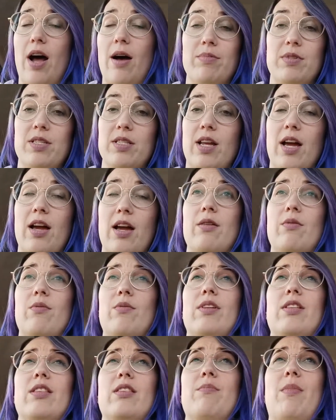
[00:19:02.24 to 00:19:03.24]
up to date
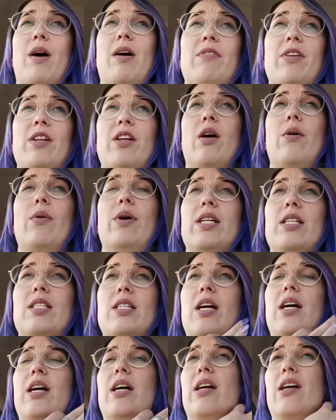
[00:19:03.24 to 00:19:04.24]
with my video
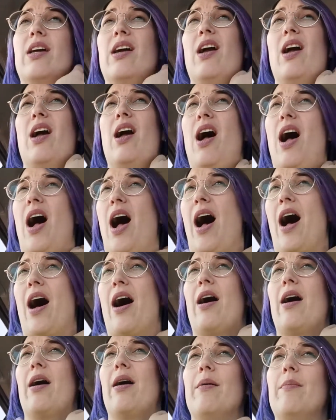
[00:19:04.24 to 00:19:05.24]
editing,
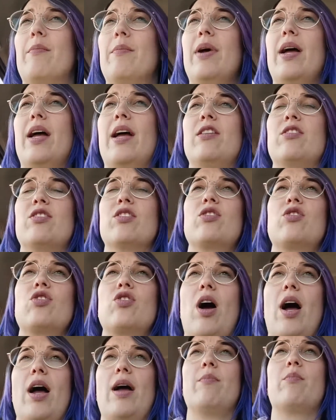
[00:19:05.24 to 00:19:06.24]
and
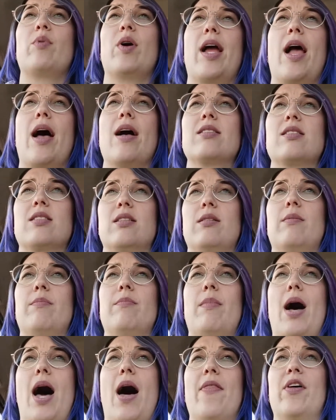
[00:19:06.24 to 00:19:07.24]
just try and bring out
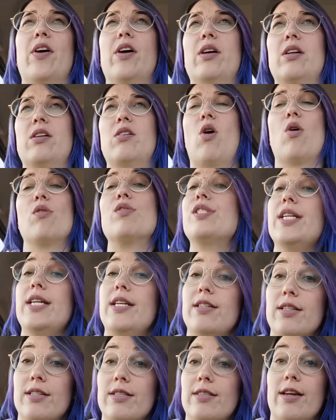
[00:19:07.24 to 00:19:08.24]
some other
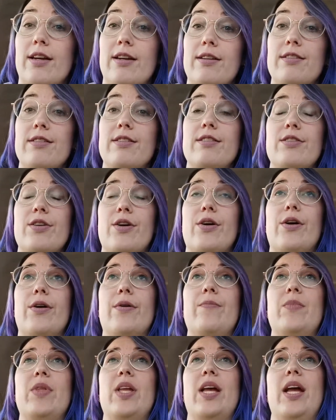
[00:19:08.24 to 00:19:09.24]
content and things.
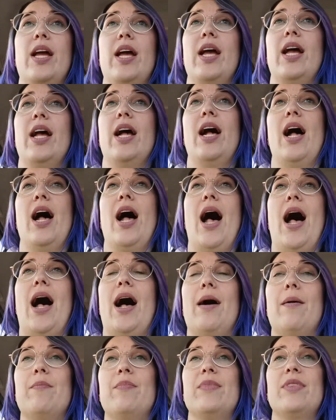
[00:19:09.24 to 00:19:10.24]
So
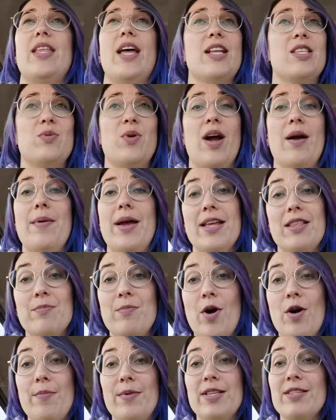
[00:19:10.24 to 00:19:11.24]
that's where I'm at
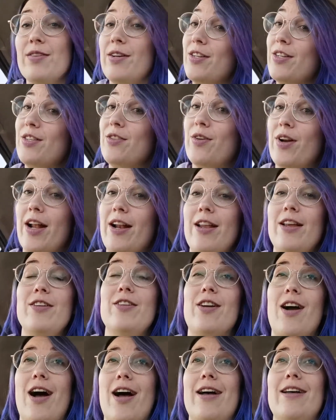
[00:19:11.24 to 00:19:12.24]
the moment, so I just thought I'd let
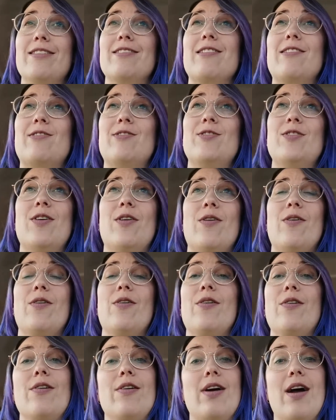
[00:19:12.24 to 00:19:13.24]
you guys
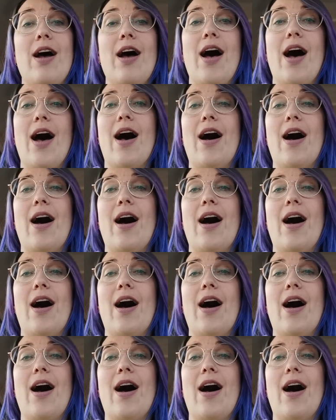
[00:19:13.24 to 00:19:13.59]
know